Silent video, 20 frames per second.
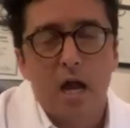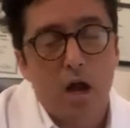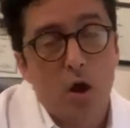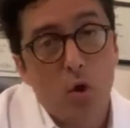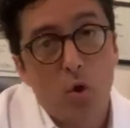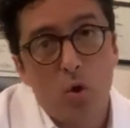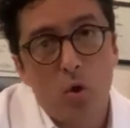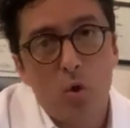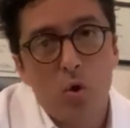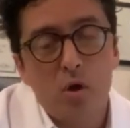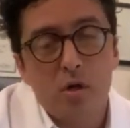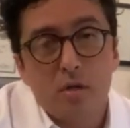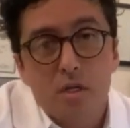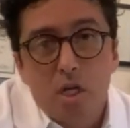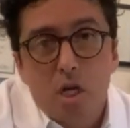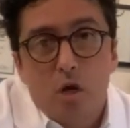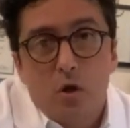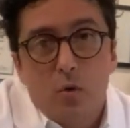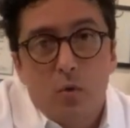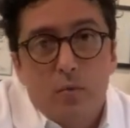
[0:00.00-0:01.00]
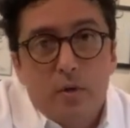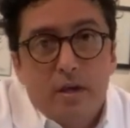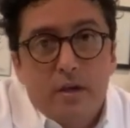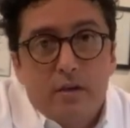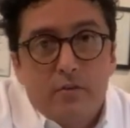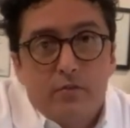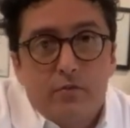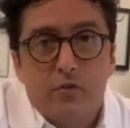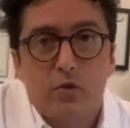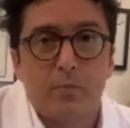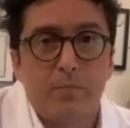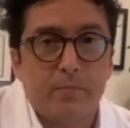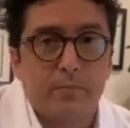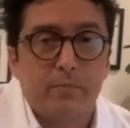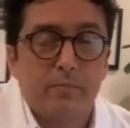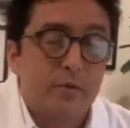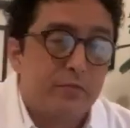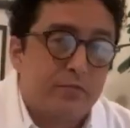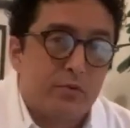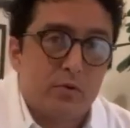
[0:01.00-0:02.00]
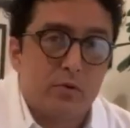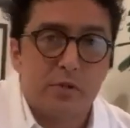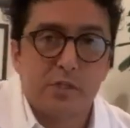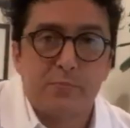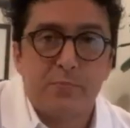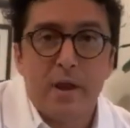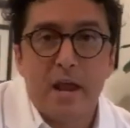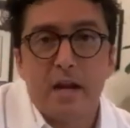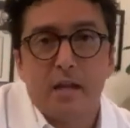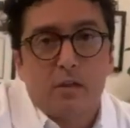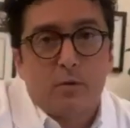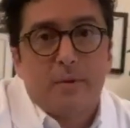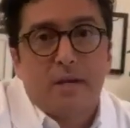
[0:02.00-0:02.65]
Or, you know, if you're Hispanic,